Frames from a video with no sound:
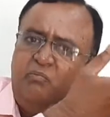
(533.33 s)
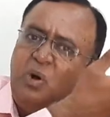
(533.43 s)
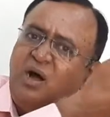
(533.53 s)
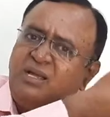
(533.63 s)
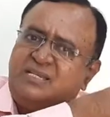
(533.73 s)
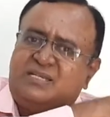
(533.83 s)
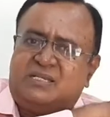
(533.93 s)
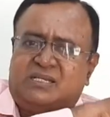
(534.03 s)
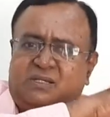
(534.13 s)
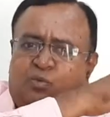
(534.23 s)

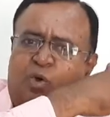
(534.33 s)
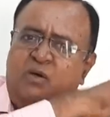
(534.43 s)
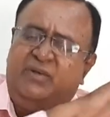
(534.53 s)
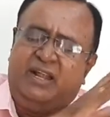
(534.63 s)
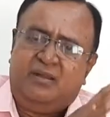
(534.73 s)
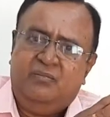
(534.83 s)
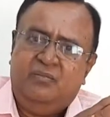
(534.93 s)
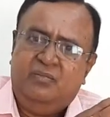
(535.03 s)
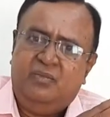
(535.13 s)
Past, over.